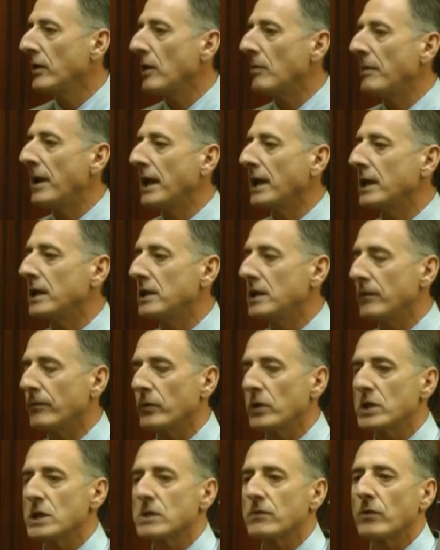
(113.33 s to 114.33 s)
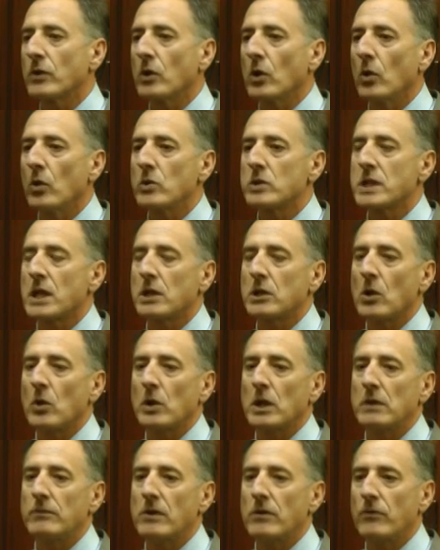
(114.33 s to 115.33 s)
that make a difference for those that
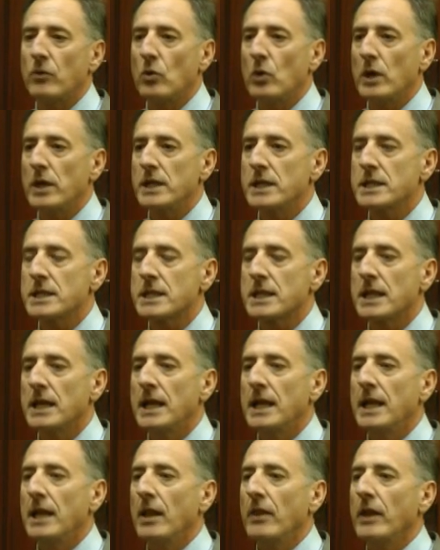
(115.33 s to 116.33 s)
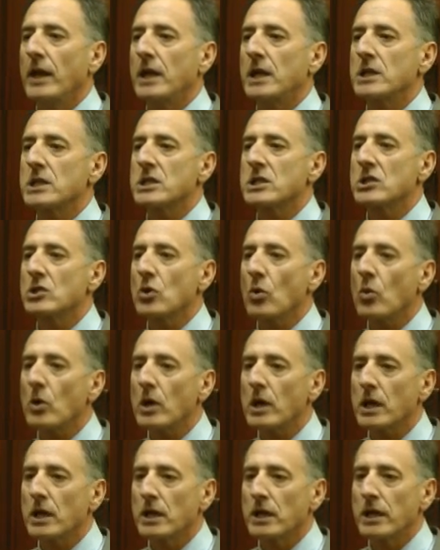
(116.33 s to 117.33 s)
don't have a voice, that
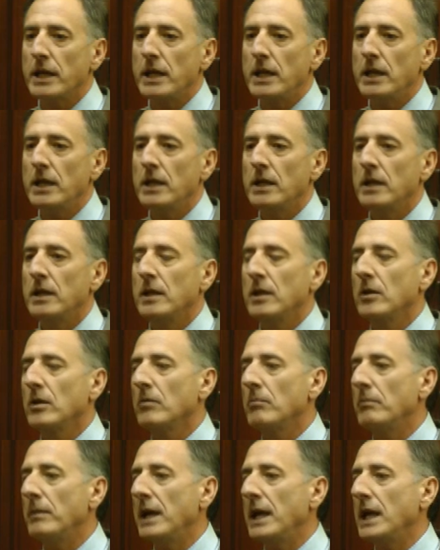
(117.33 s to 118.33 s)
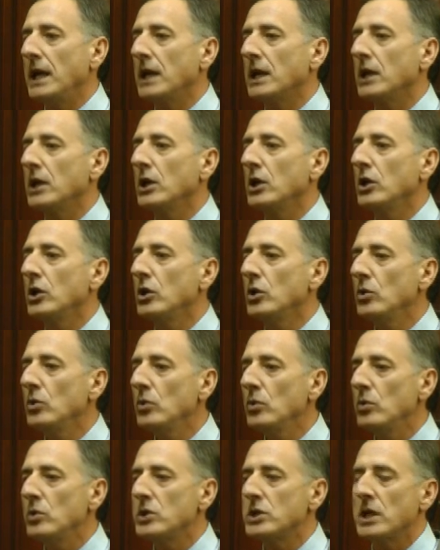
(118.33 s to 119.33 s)
historically make
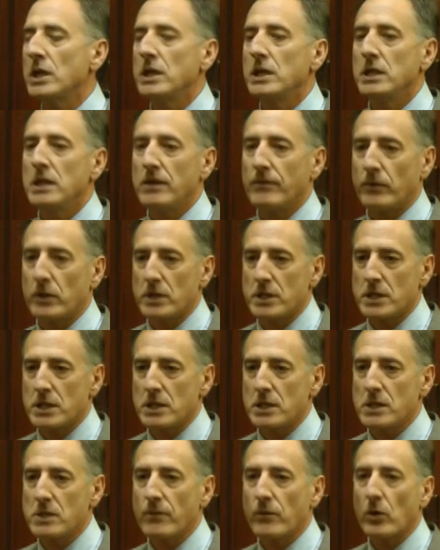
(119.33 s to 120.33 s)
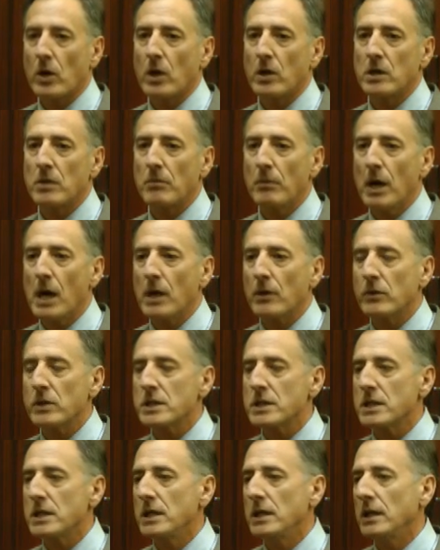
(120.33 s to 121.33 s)
huge differences for our
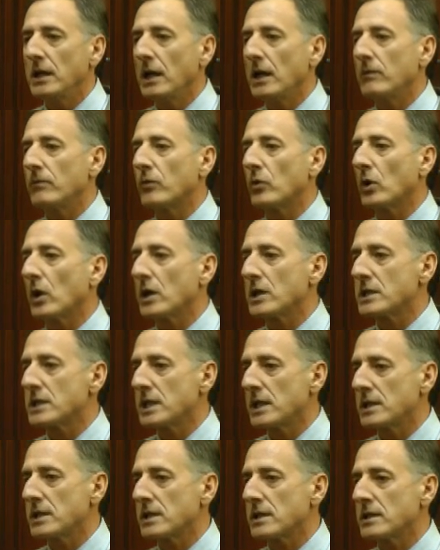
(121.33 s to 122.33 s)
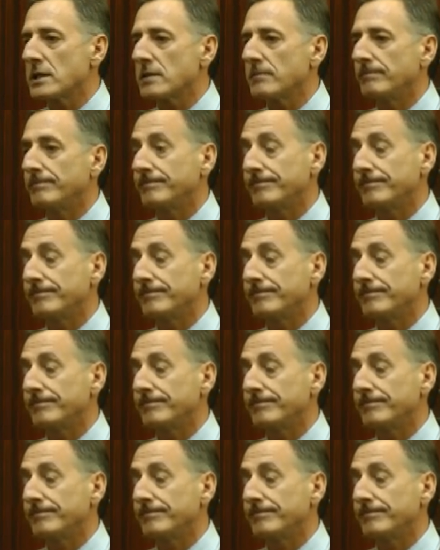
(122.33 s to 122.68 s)
democracy and for our citizens.